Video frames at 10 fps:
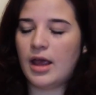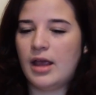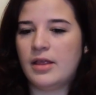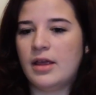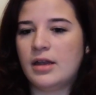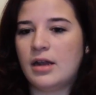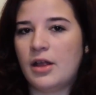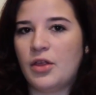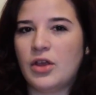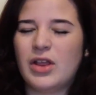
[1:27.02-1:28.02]
And then
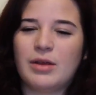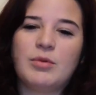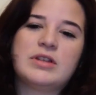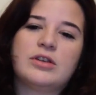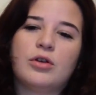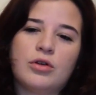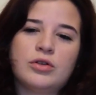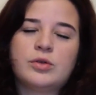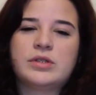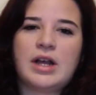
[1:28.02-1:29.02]
I think he like meets a
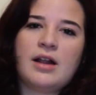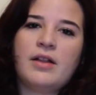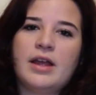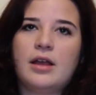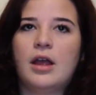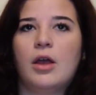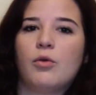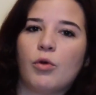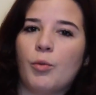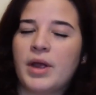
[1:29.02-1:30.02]
girl, so it's kind of like
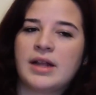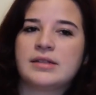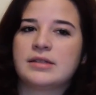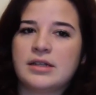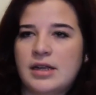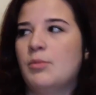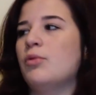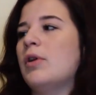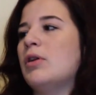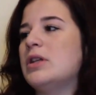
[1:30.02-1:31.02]
romance,
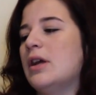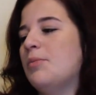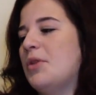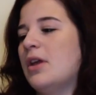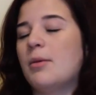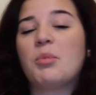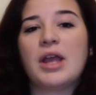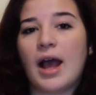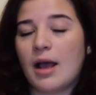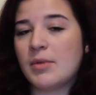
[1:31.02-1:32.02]
contemporary type thing. But
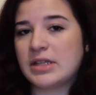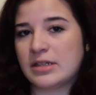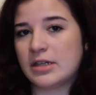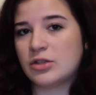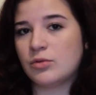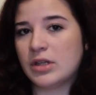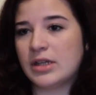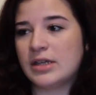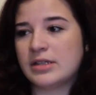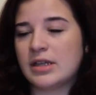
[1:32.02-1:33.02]
yeah, I'm excited to read
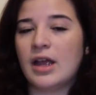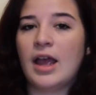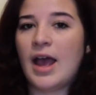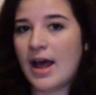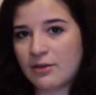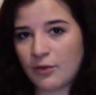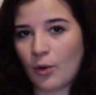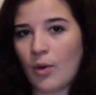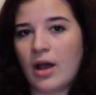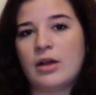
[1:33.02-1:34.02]
this. Had it for
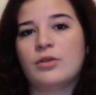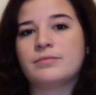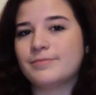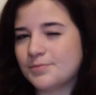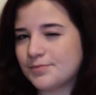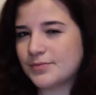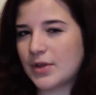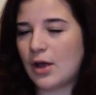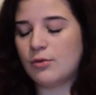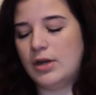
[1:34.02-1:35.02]
a while.
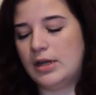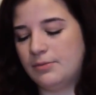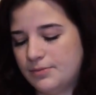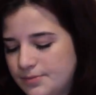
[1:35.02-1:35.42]
Gotta read it.